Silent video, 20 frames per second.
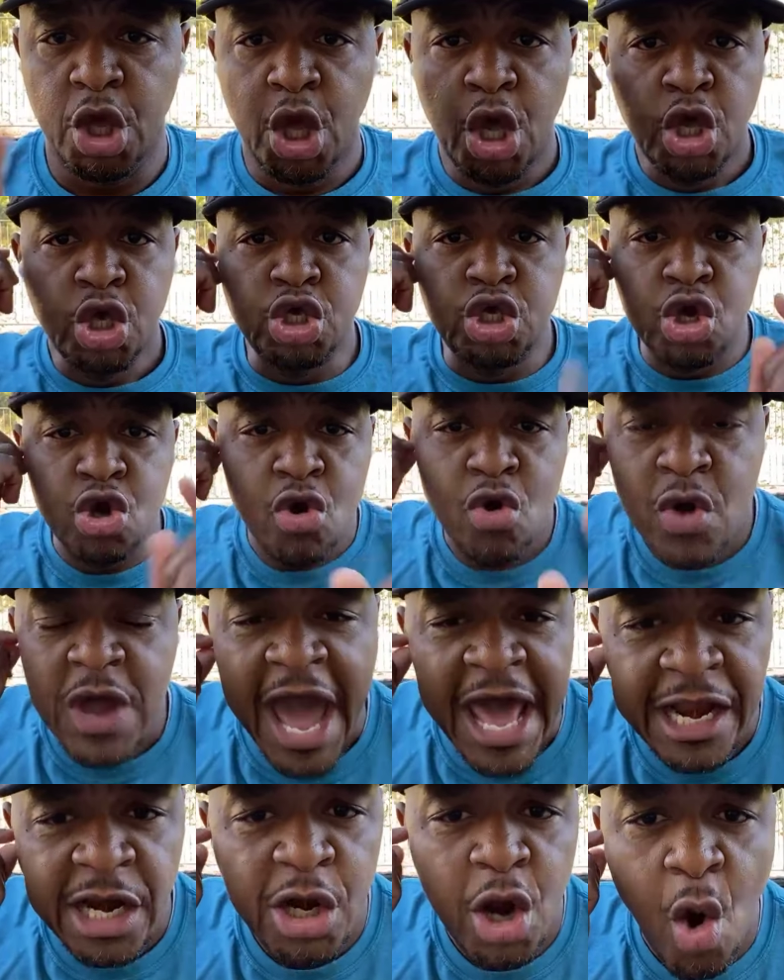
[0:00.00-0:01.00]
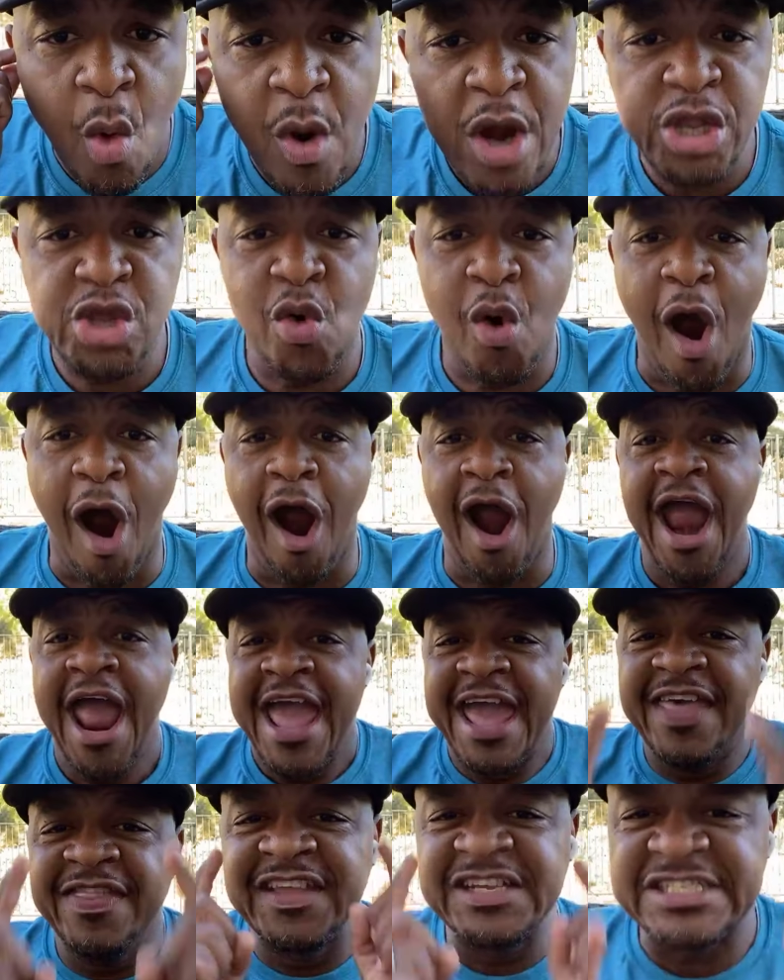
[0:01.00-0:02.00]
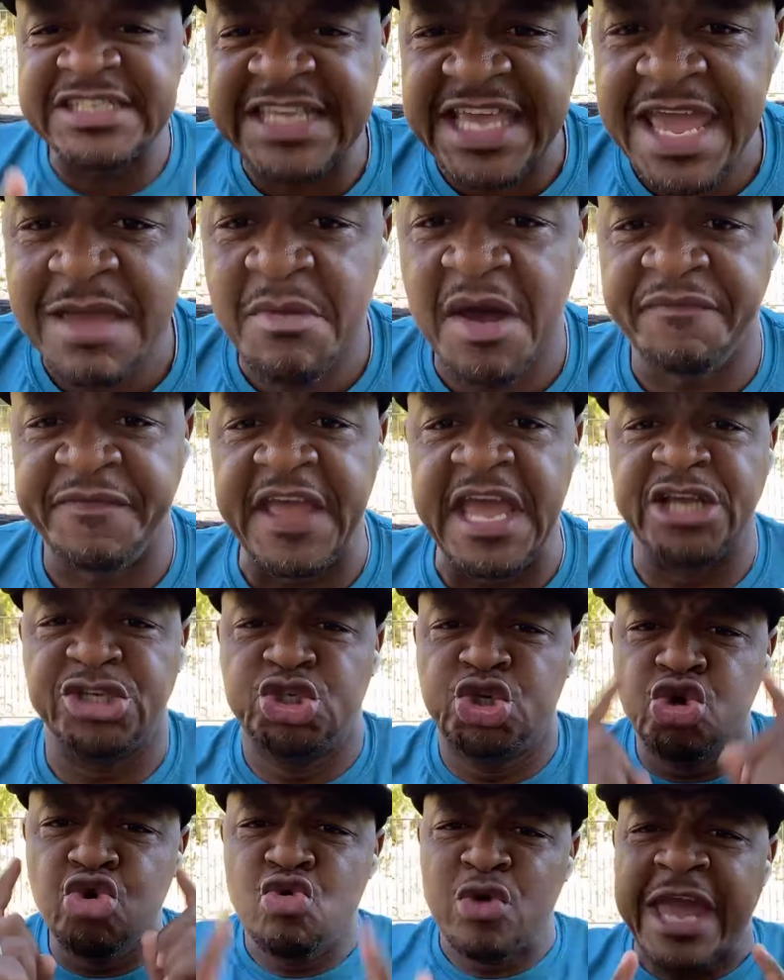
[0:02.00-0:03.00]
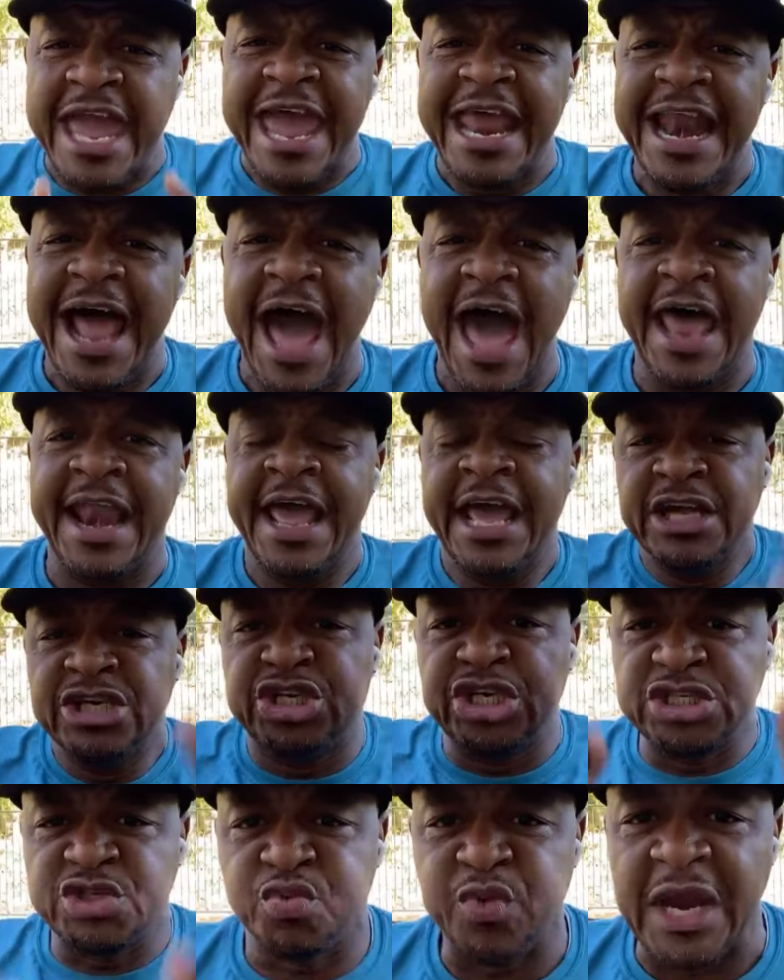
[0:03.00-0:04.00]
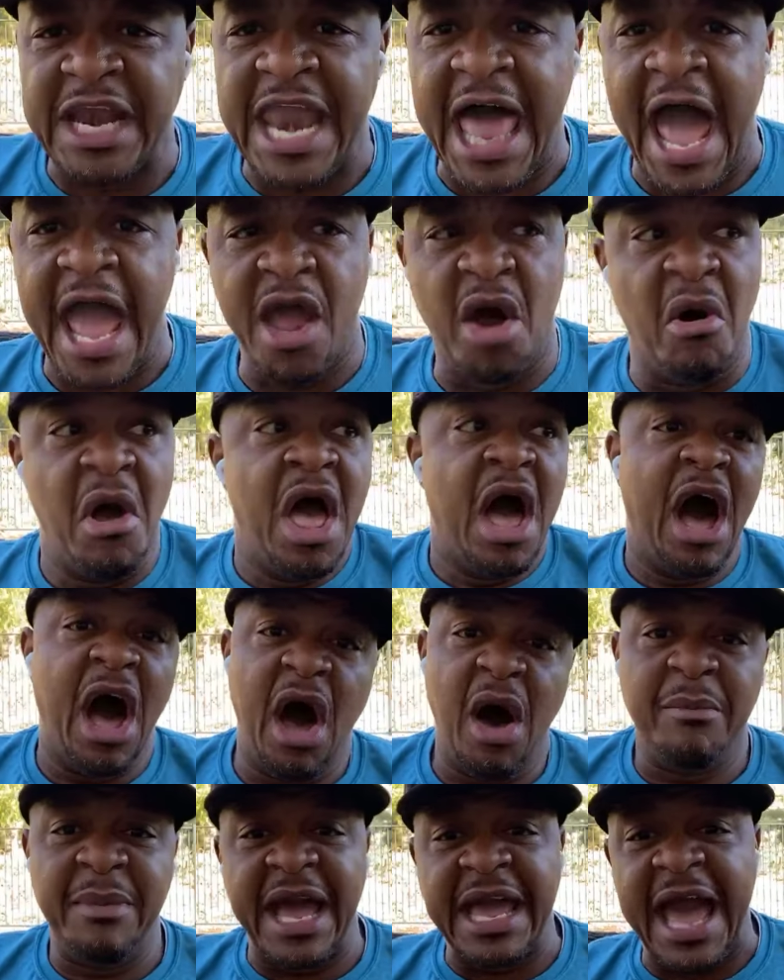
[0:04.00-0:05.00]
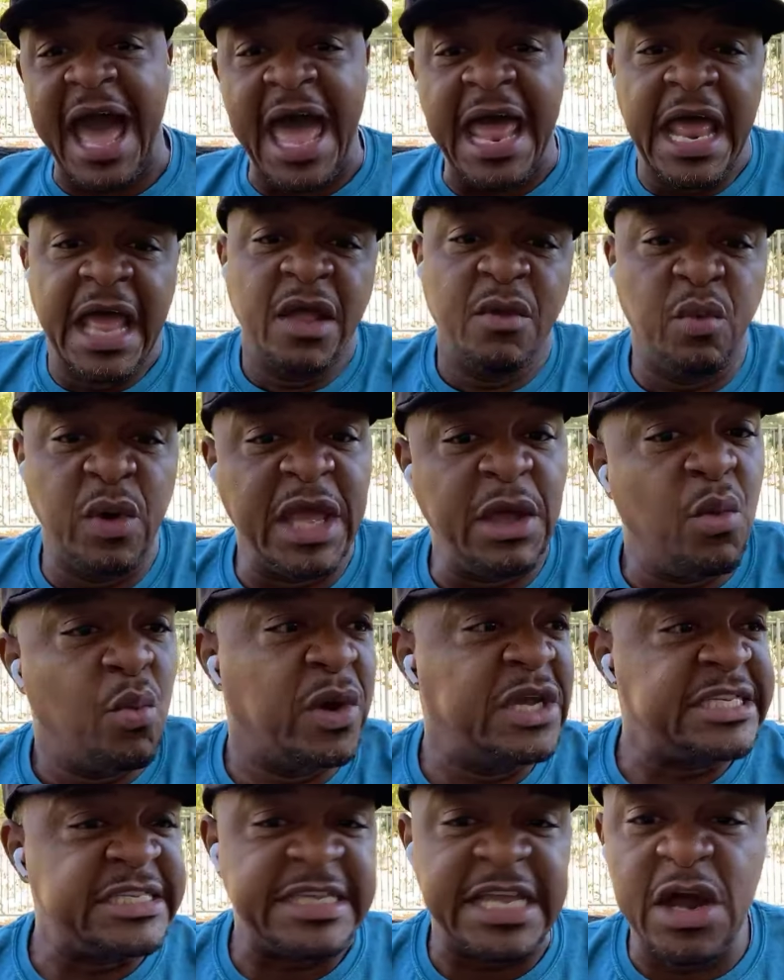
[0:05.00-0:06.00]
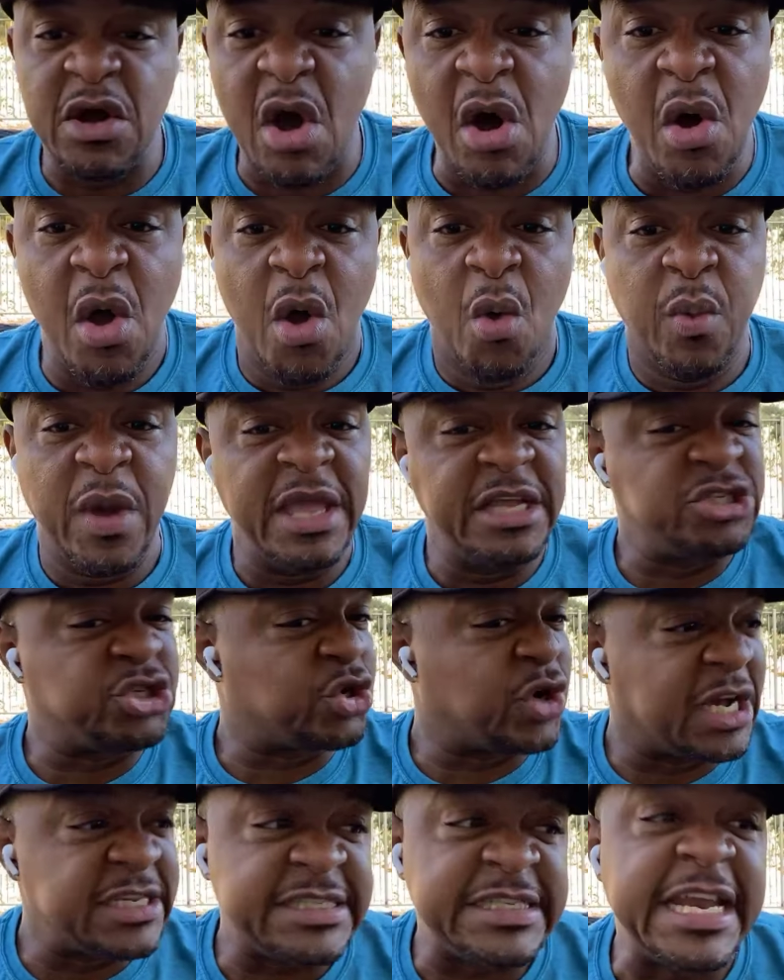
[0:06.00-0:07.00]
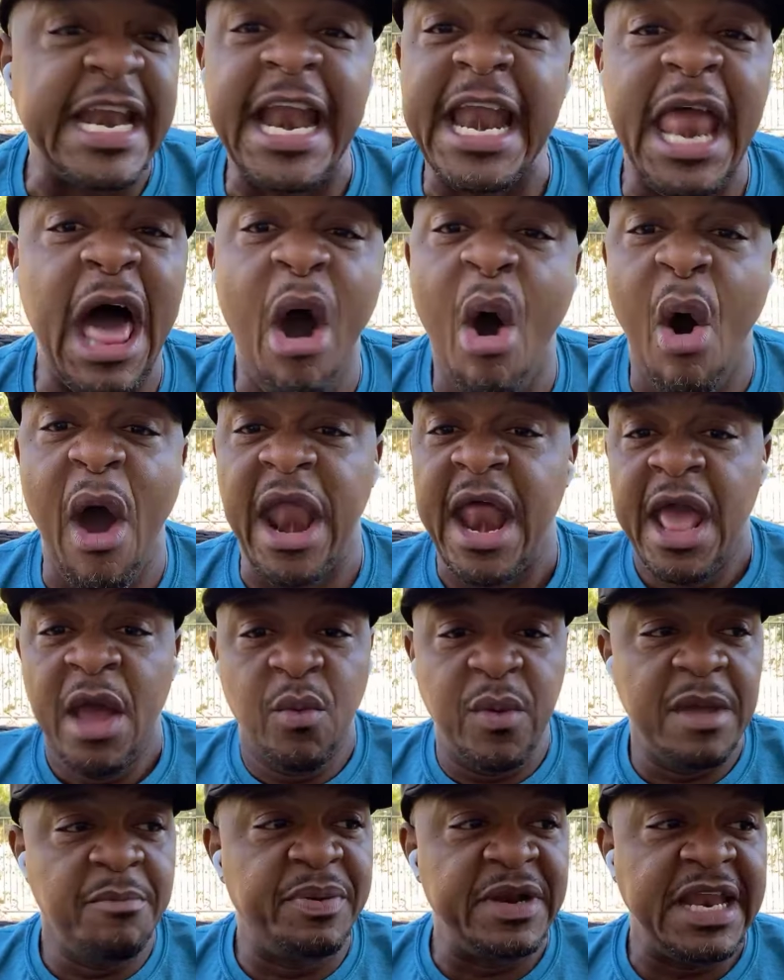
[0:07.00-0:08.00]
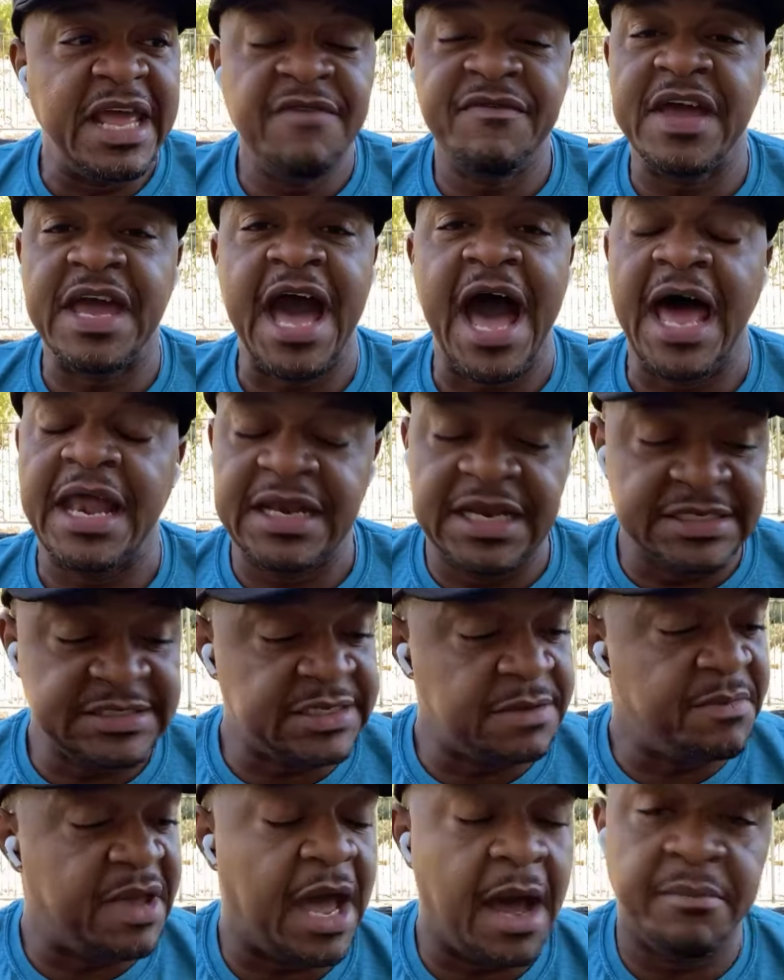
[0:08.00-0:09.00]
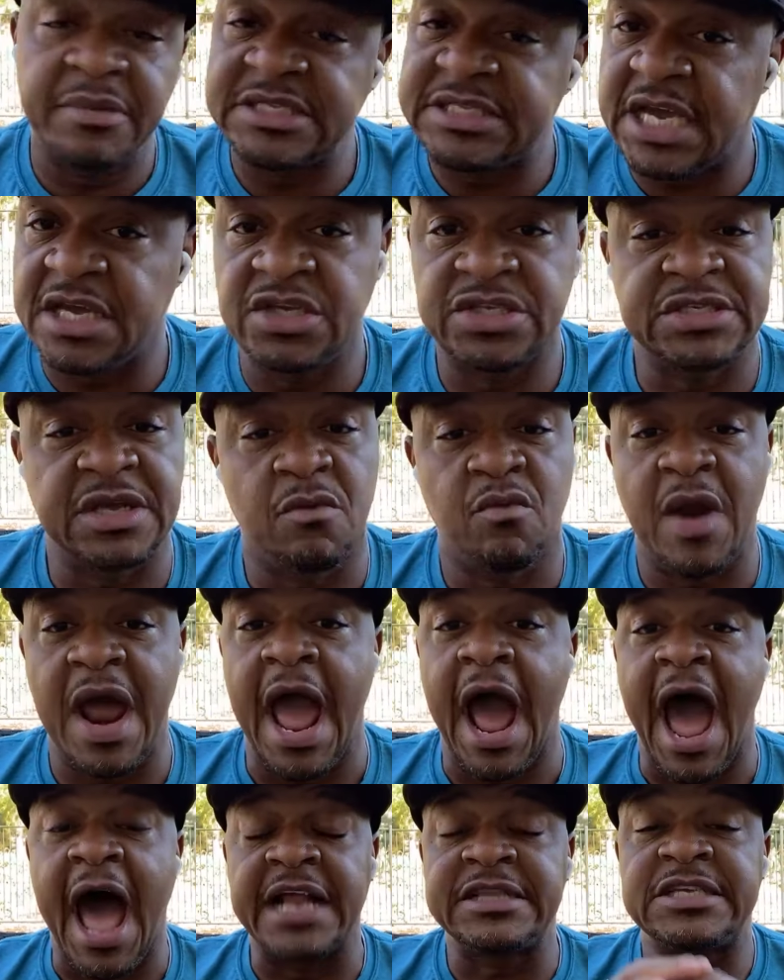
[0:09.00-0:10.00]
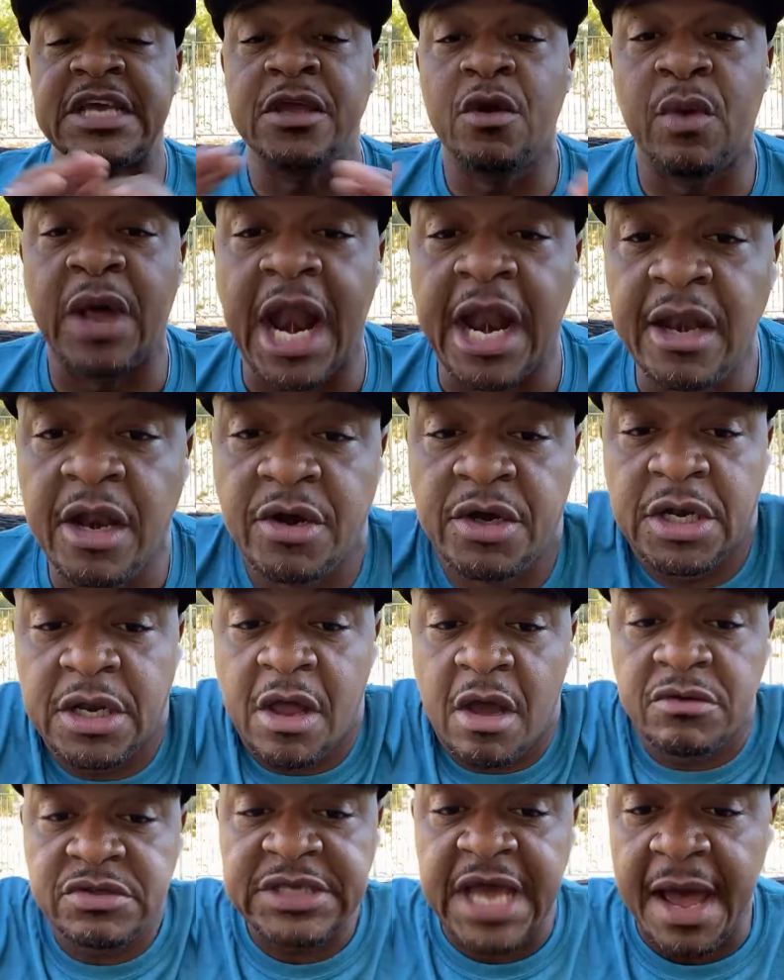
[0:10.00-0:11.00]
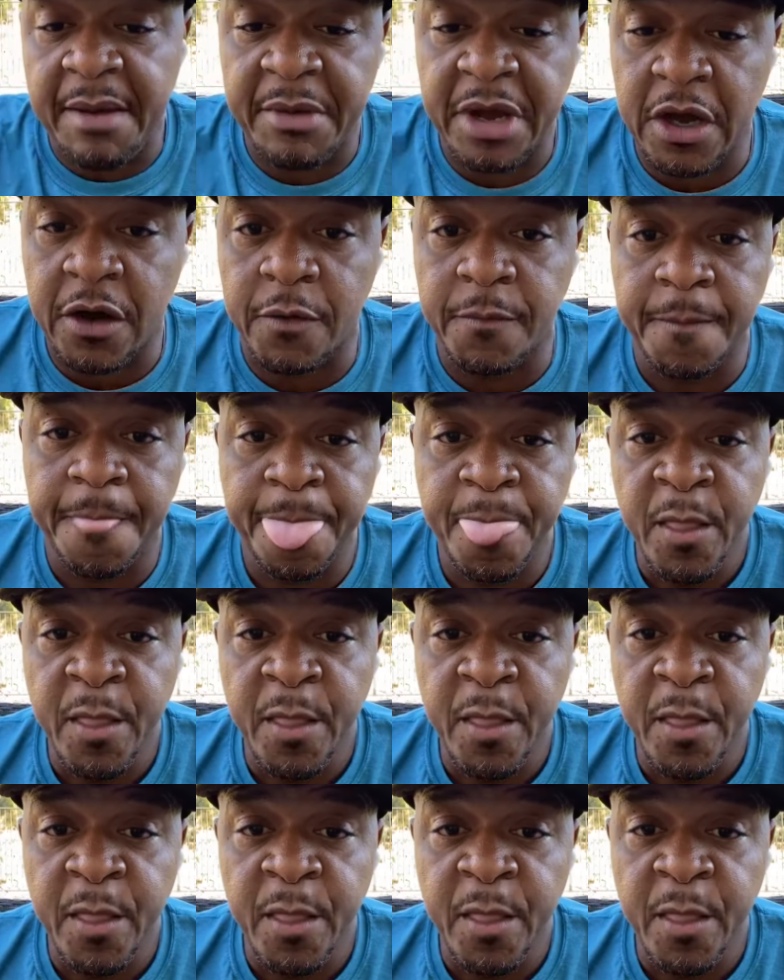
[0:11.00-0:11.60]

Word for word: You got to know where you are in the scheme of things. You cannot just rely on, oh my God, we, we still going, we trust in the Lord. We believe in God. Listen, man, I'm going to tell you something right. I'll tell you what I learned a long time ago.